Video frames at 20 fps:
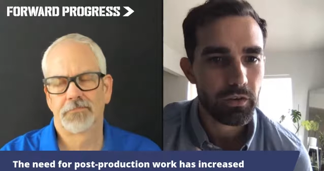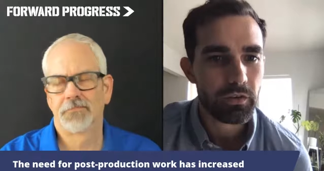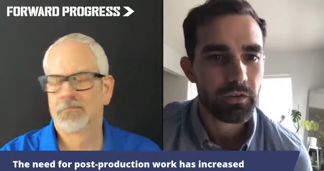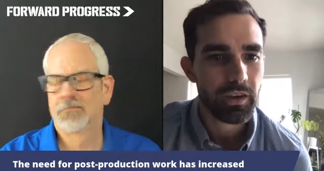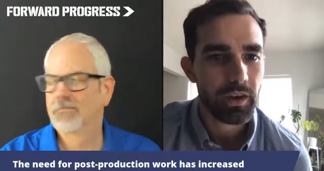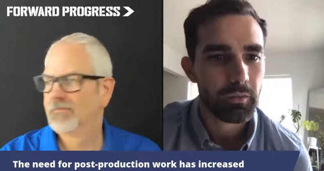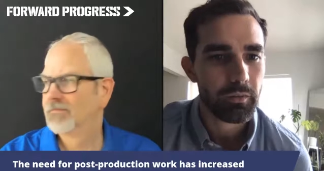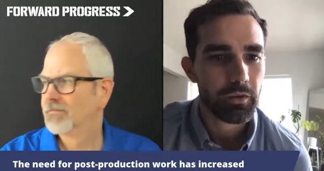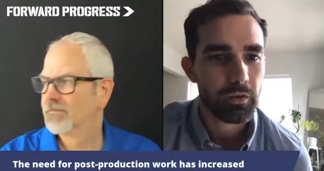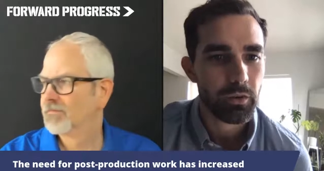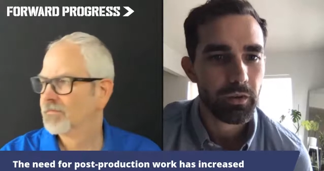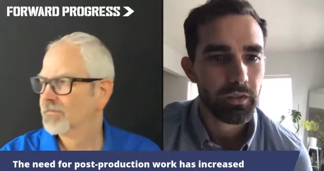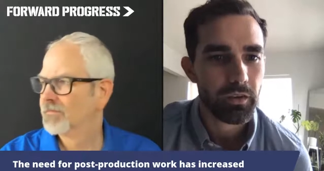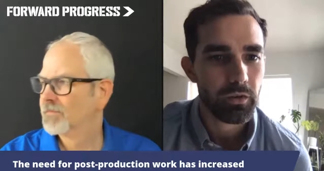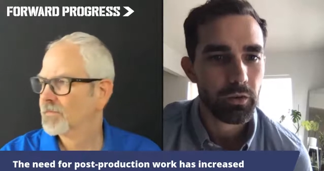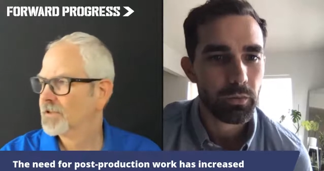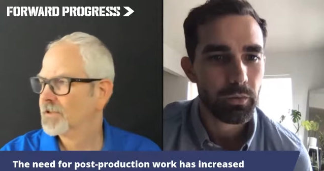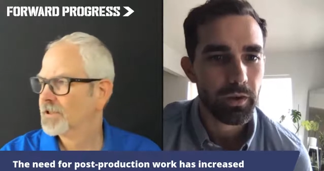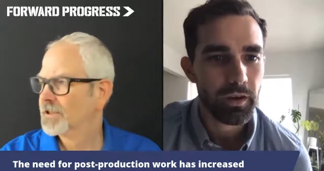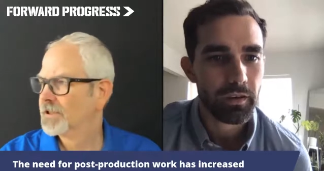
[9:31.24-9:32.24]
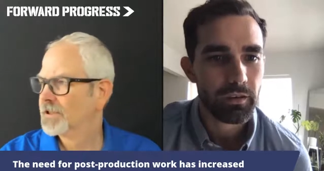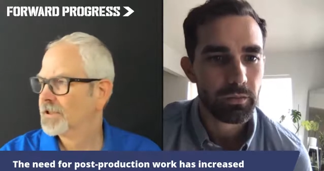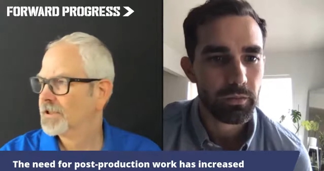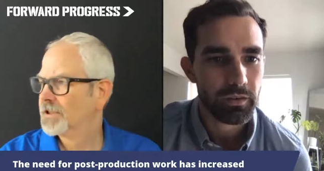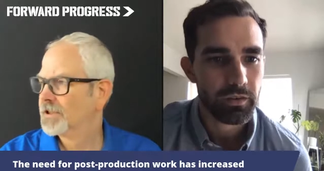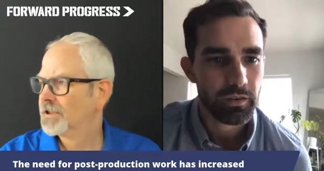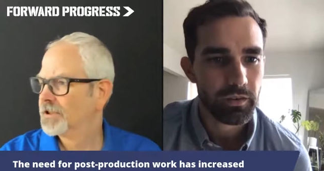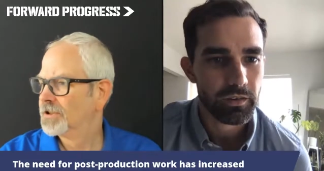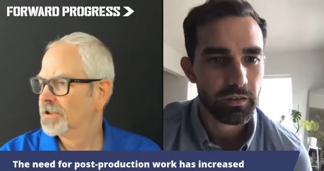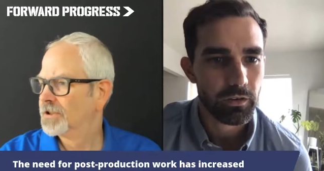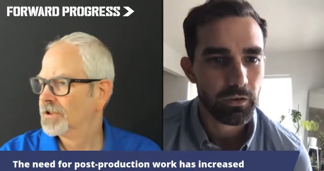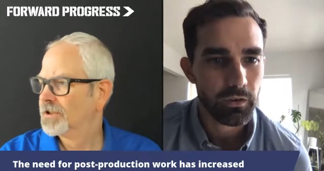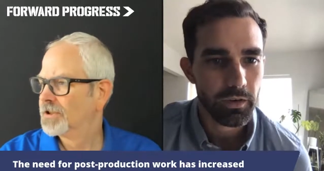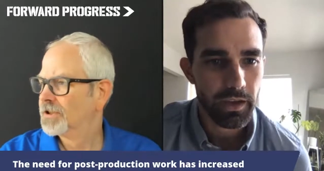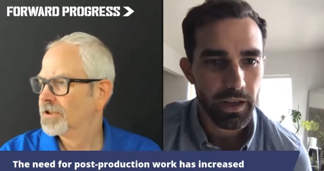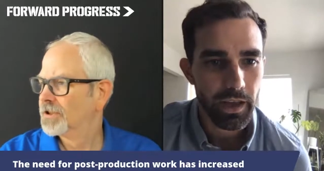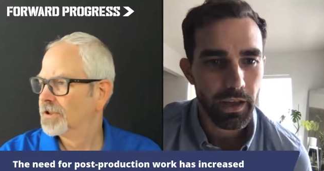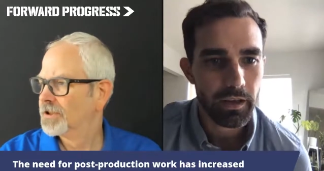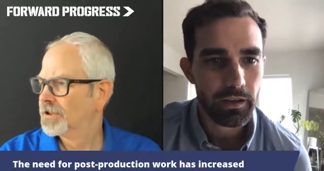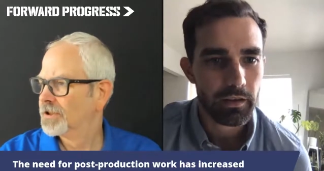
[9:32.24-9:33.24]
Speaker 1: their time to do what they do best which is
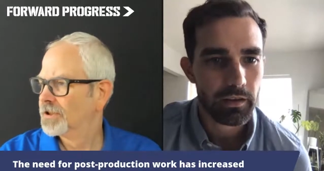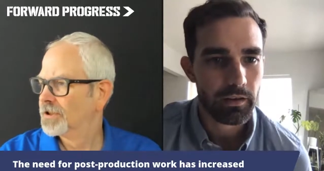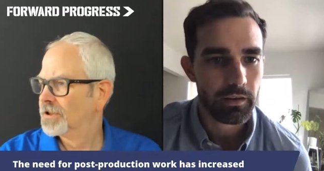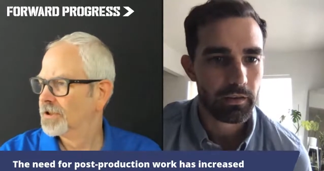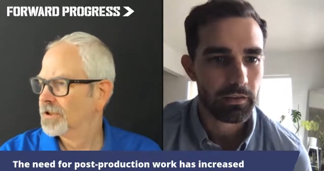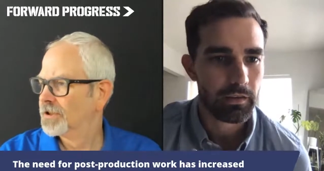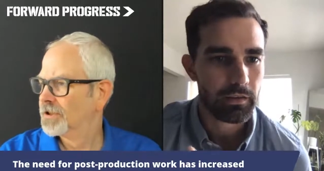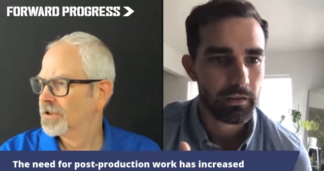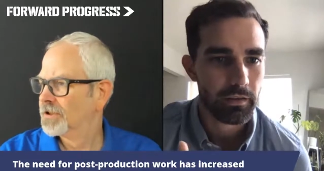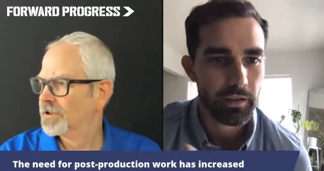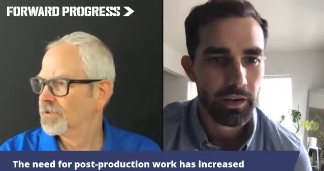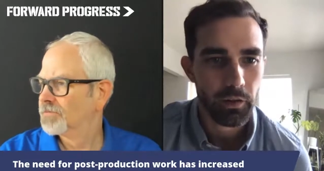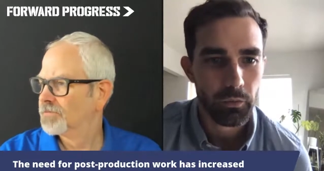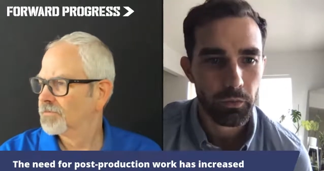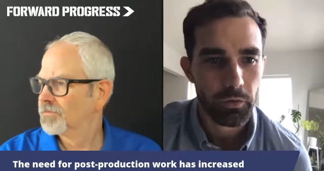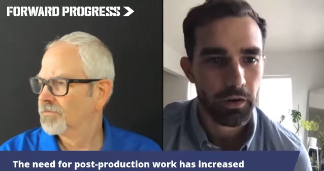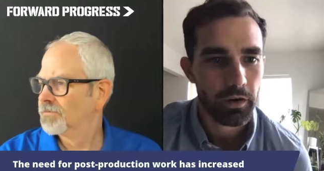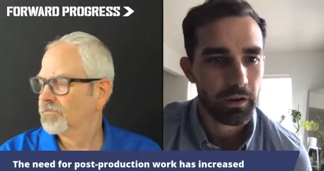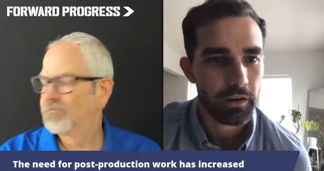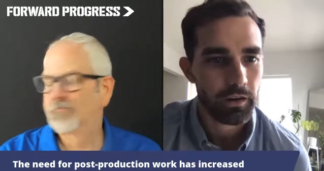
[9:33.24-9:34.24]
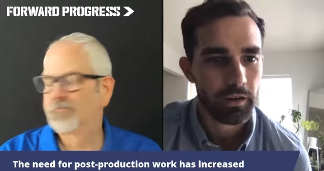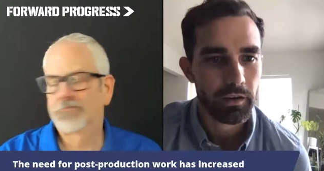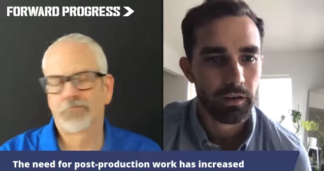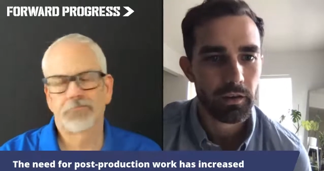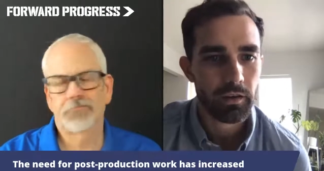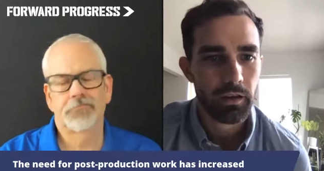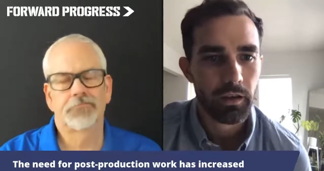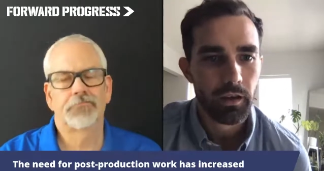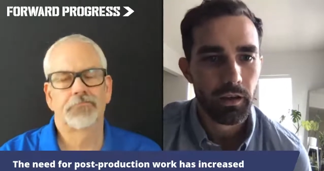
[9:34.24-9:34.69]
create and network and